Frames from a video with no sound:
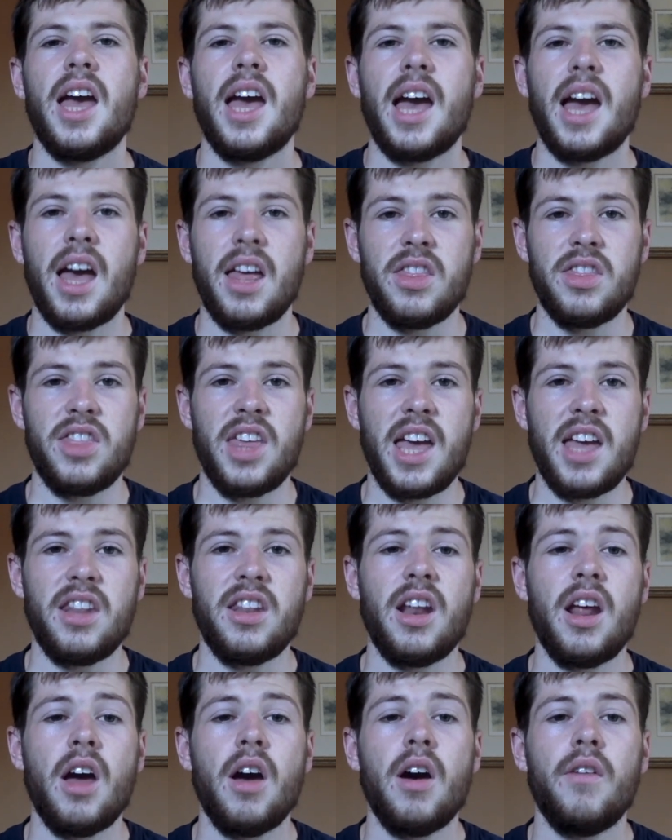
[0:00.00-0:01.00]
And
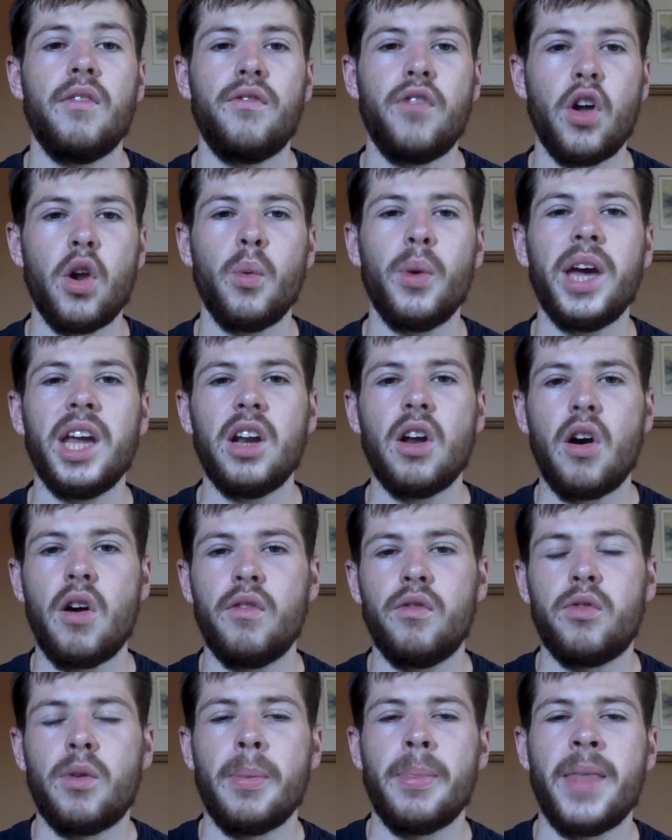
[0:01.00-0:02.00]
then, following on
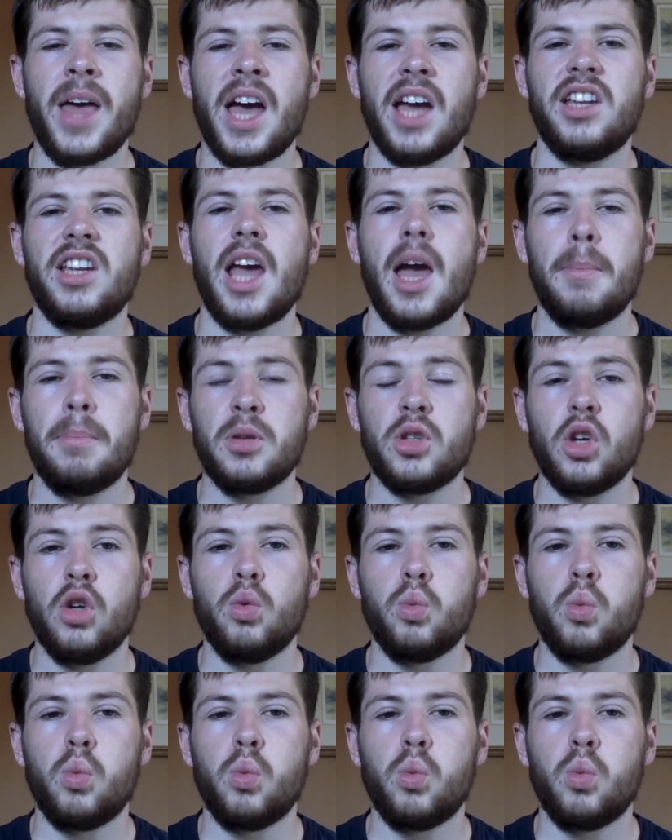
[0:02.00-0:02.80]
from that, episode